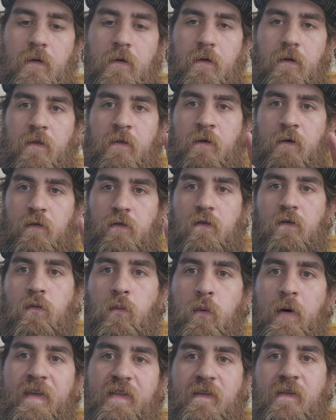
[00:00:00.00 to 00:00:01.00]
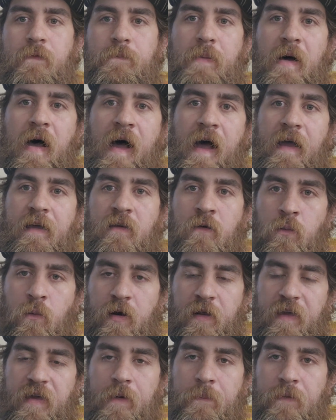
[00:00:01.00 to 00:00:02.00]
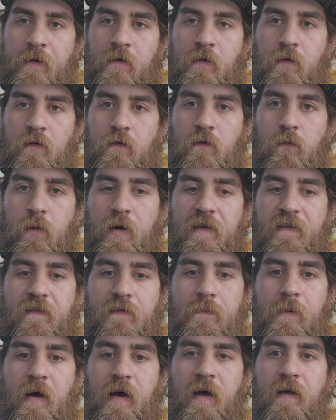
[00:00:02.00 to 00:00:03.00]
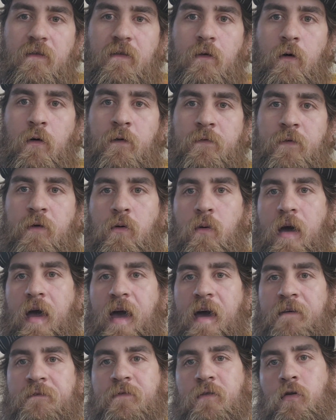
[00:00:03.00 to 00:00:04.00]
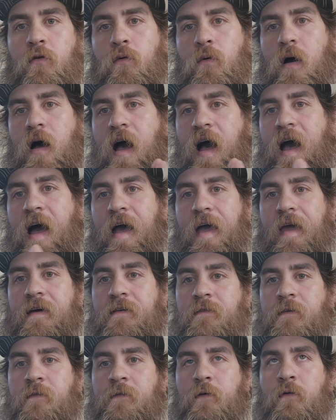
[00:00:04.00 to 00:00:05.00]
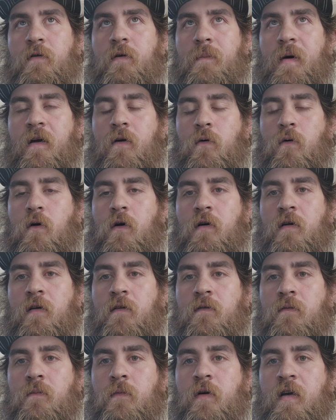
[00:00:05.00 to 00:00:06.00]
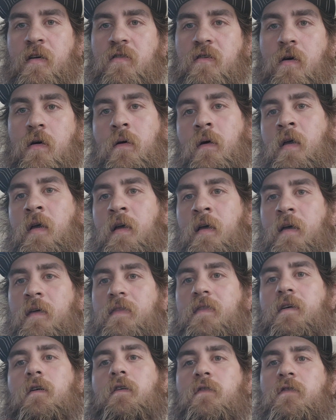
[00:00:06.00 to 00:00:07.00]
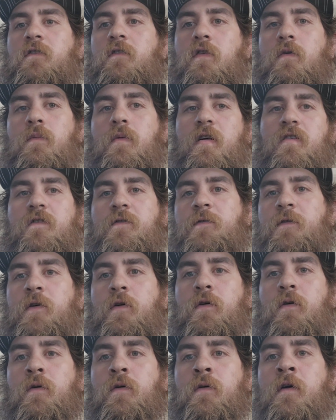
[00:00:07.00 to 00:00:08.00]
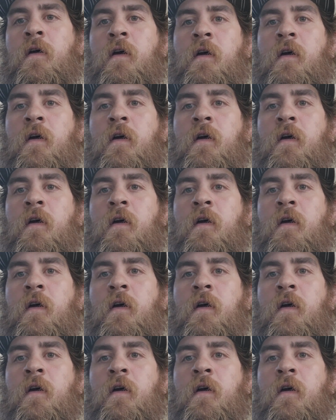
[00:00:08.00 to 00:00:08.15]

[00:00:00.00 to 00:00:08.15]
the sweet spot. You want to keep it in a sweet spot. So if you have too high of a food to microorganism ratio, there's too much food